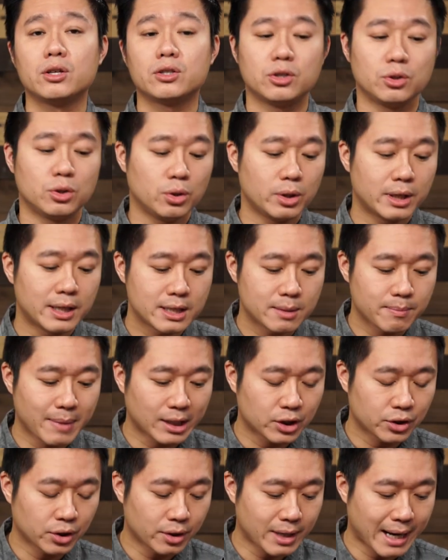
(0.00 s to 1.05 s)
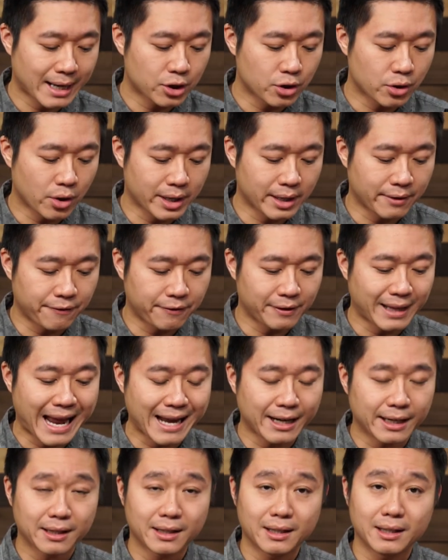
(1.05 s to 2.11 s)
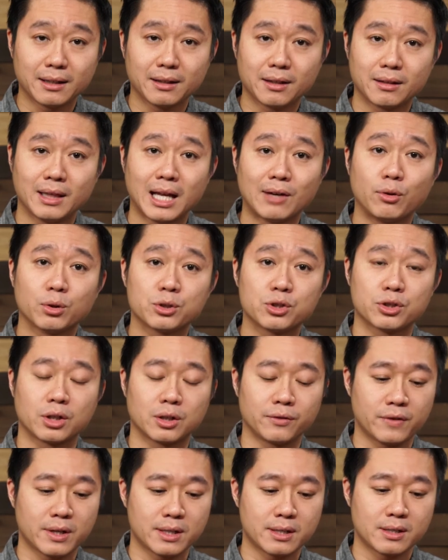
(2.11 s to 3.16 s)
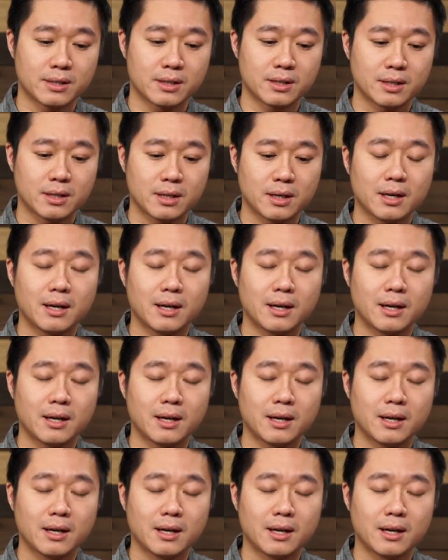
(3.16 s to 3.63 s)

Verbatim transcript: To do this, make sure that you're on a flat, leveled surface